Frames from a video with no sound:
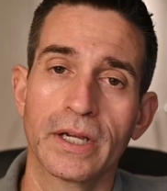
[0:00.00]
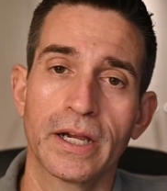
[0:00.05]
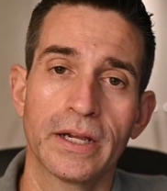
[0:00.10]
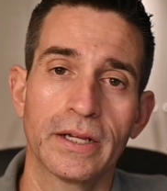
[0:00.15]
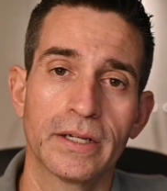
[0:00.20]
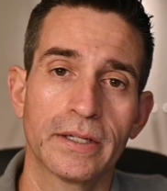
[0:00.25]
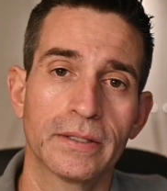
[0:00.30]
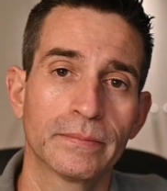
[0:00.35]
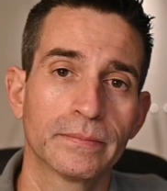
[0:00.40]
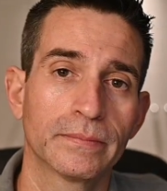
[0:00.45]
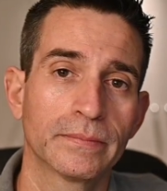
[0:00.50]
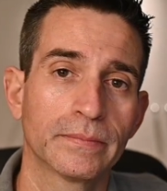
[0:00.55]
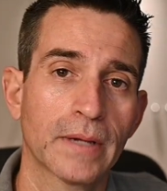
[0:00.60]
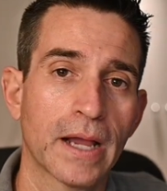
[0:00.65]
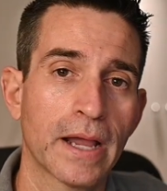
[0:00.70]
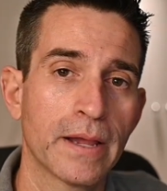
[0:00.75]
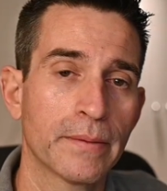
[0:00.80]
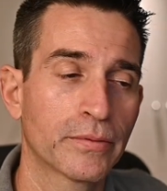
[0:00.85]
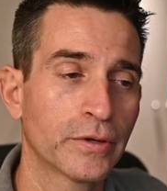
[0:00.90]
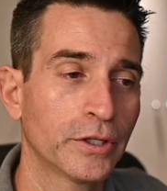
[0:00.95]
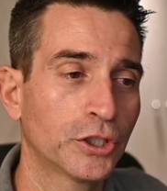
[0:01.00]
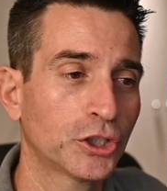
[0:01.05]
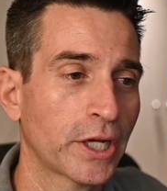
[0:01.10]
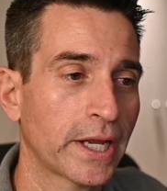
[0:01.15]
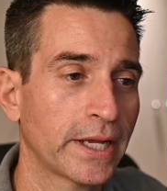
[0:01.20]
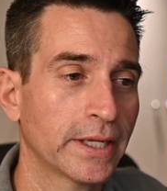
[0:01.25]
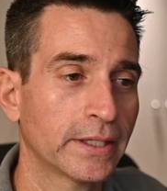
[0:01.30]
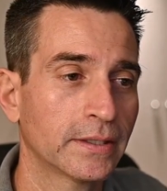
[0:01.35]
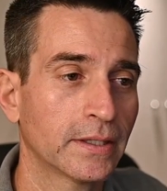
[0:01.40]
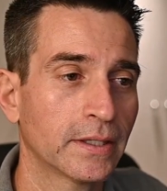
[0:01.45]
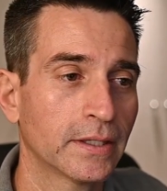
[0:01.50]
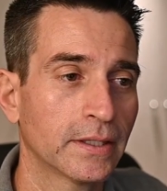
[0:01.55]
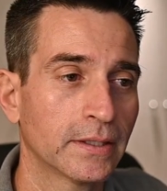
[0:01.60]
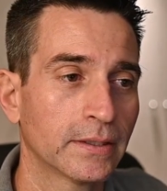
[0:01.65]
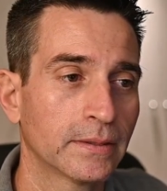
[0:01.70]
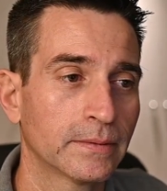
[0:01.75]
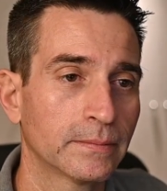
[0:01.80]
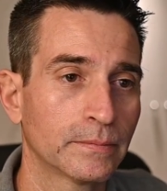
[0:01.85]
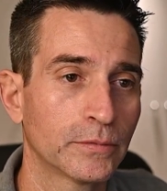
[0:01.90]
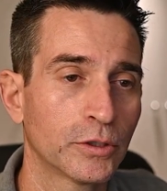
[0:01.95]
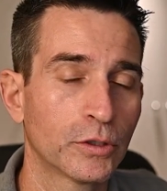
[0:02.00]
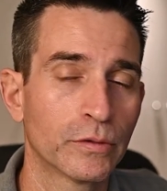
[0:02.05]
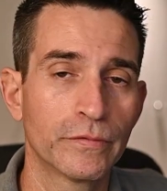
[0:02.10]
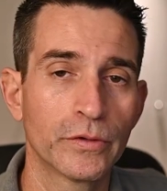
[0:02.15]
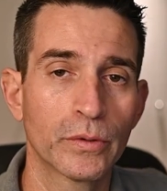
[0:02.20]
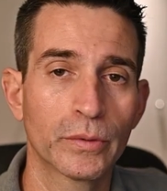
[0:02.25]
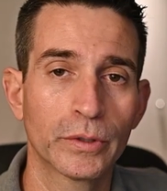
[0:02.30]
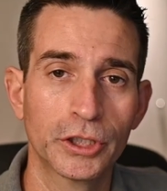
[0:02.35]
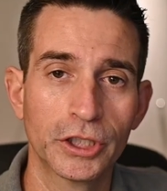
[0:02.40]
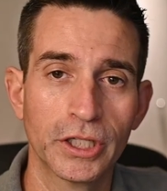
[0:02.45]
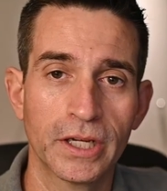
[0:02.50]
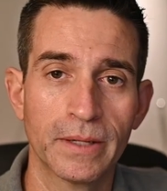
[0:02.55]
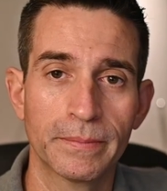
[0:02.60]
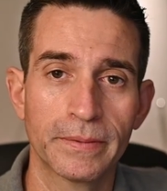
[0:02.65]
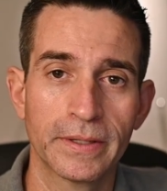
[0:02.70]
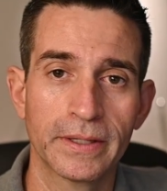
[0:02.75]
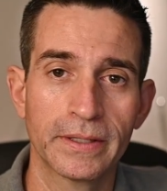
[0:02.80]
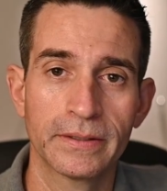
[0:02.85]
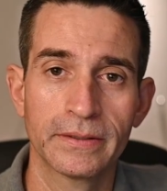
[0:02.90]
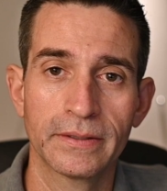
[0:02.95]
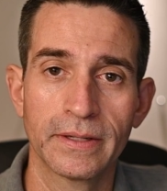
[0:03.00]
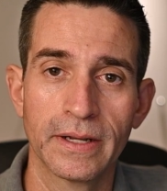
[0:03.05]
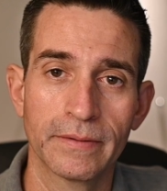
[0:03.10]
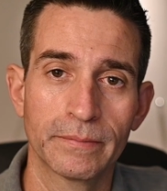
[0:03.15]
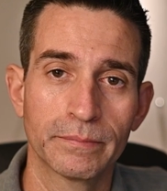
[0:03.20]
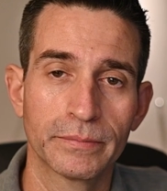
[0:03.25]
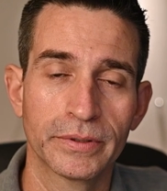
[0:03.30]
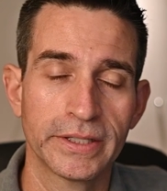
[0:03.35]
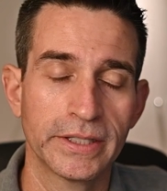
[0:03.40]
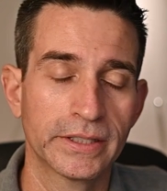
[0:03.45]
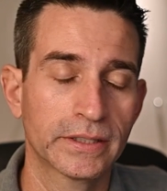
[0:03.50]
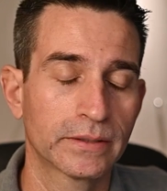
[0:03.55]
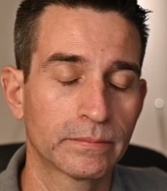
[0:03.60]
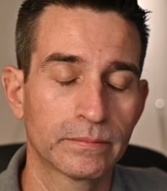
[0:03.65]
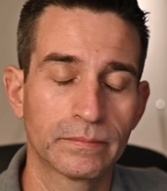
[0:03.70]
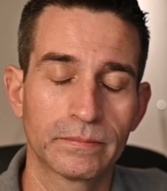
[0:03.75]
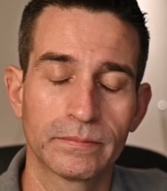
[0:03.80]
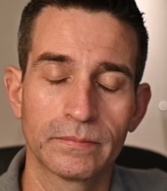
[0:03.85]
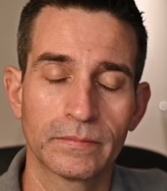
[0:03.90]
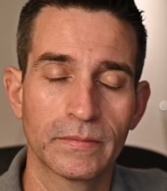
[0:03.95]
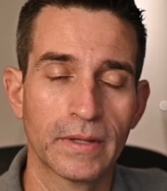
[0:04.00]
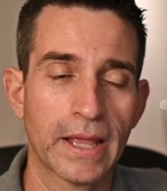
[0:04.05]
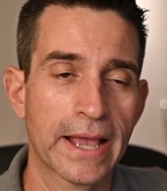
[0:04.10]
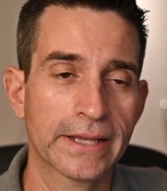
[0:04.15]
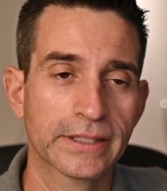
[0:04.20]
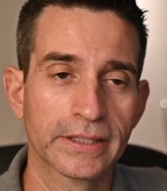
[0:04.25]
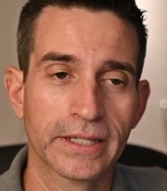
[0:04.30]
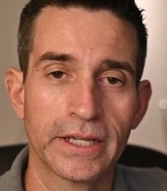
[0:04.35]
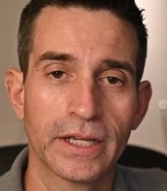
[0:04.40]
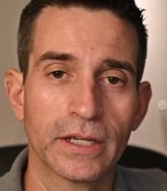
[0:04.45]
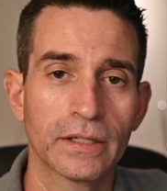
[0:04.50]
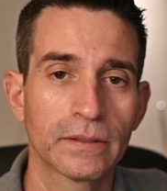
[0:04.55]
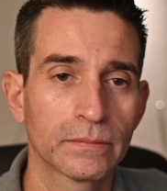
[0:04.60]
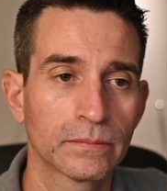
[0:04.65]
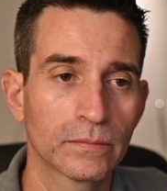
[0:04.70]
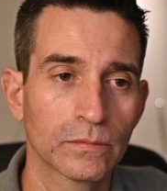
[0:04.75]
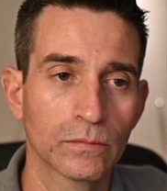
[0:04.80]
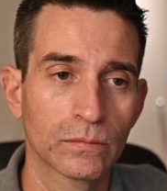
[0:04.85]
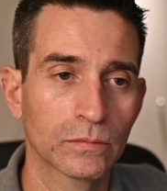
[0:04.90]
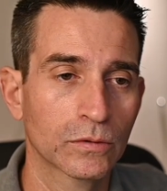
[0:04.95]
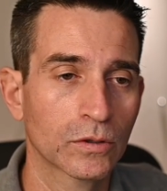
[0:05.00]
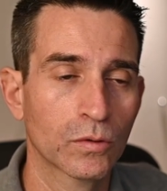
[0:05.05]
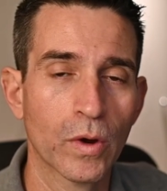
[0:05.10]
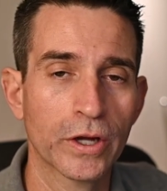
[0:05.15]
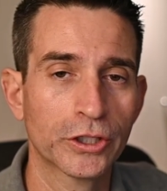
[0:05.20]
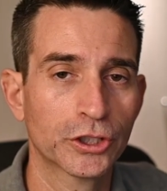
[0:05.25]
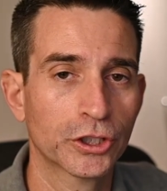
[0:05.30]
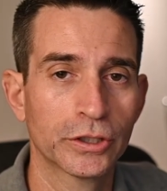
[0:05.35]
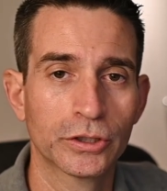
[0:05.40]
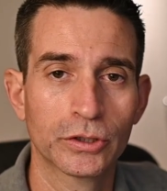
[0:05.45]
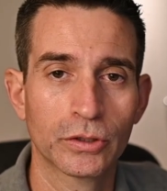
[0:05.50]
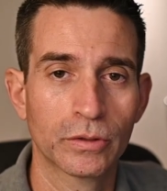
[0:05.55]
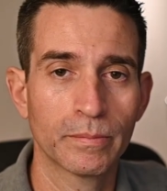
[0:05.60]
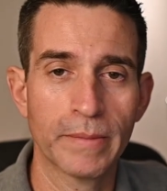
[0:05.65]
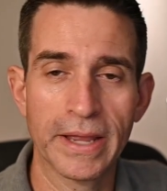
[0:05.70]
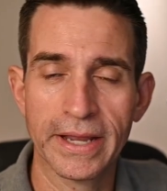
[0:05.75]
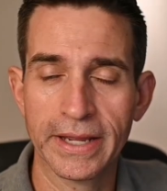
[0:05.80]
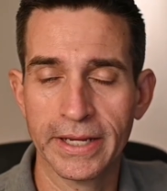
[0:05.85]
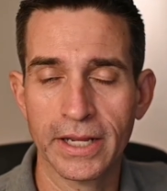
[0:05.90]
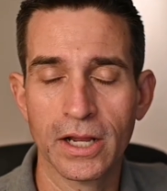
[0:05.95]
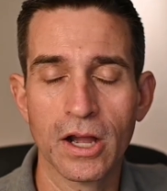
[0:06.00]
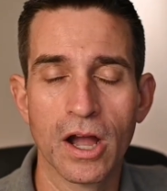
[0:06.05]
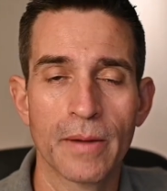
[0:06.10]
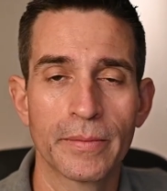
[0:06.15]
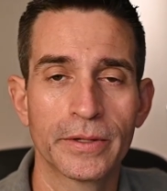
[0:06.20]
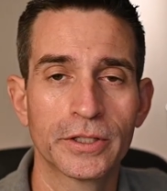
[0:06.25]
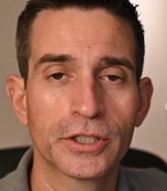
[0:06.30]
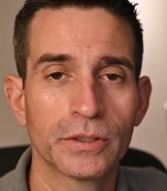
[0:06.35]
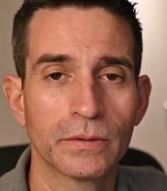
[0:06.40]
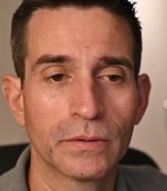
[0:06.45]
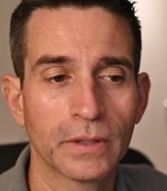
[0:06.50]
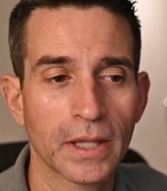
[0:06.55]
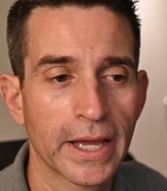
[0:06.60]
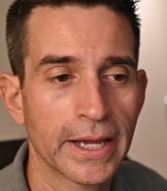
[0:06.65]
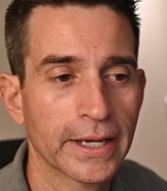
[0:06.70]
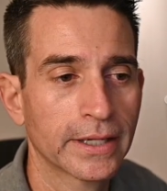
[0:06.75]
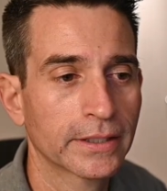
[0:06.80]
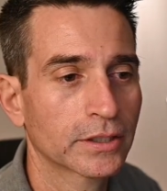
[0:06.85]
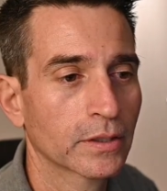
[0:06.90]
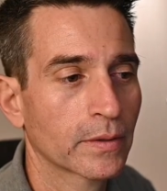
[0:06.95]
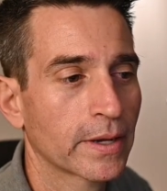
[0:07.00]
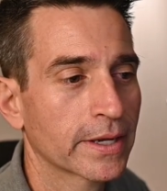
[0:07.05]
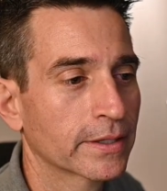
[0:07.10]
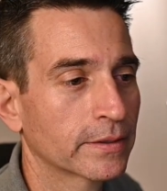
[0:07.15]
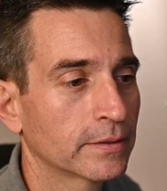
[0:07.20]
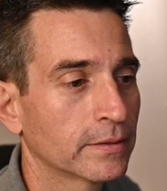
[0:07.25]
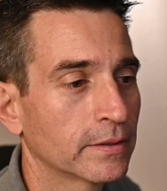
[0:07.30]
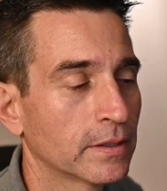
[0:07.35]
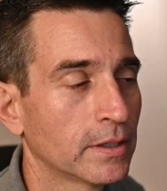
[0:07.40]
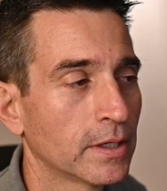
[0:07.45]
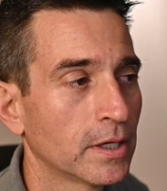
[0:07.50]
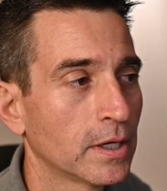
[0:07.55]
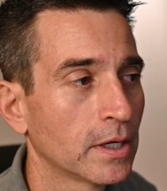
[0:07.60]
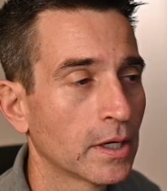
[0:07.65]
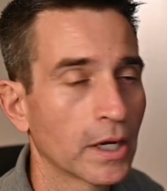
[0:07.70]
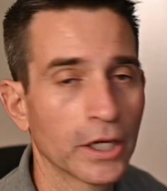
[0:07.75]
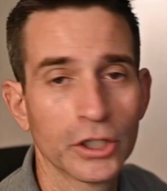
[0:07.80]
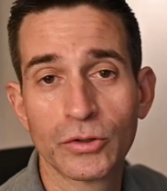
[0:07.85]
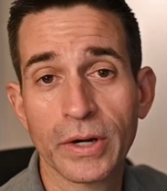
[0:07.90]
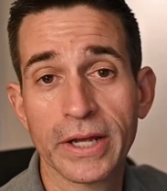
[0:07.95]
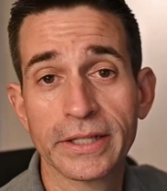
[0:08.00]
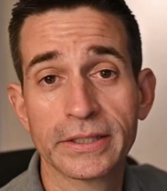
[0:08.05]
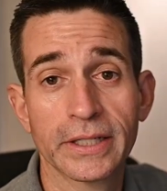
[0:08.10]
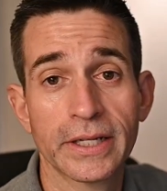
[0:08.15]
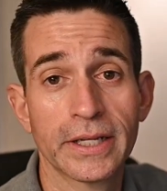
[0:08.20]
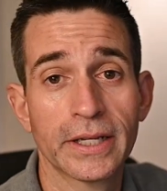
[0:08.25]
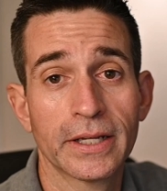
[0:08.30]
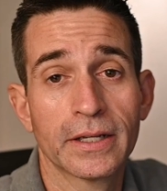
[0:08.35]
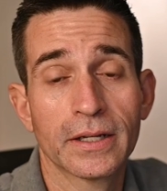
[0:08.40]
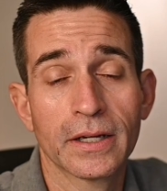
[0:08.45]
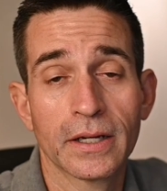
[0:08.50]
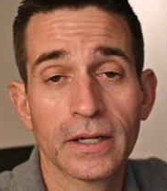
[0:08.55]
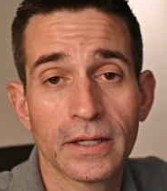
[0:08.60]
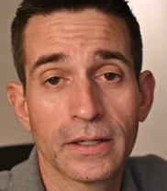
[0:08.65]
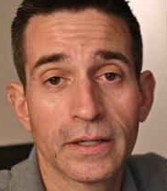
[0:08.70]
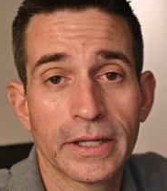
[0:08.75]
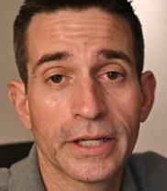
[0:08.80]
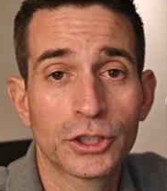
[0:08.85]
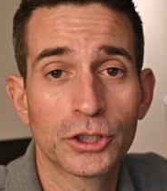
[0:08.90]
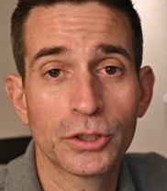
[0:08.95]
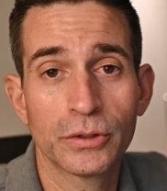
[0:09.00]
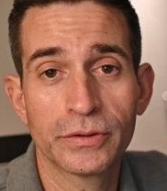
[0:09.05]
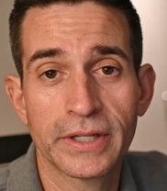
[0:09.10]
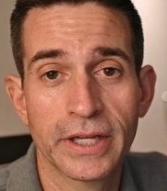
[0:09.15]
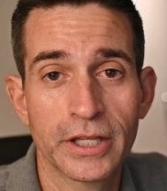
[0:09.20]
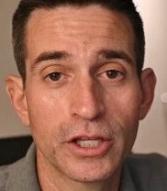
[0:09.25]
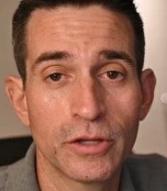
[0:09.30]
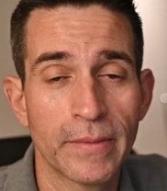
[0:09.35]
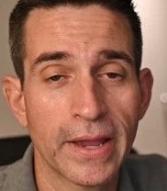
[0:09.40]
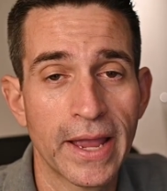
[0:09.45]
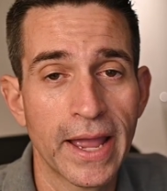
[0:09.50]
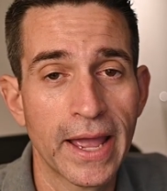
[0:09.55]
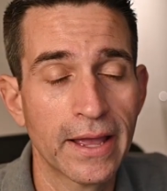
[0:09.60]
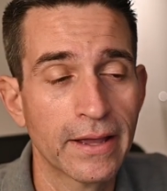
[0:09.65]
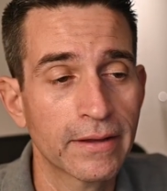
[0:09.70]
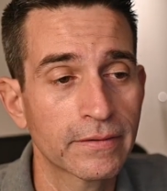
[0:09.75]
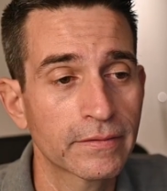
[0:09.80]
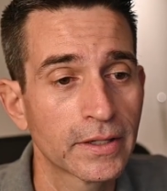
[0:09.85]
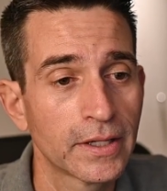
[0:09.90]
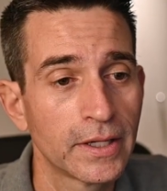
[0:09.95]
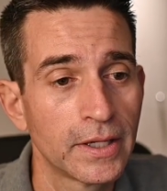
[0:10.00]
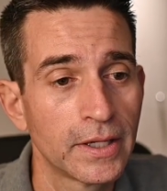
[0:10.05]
I appreciate your viewership, and please ask any questions or make any comments you'd like so I can address any issues that you may have.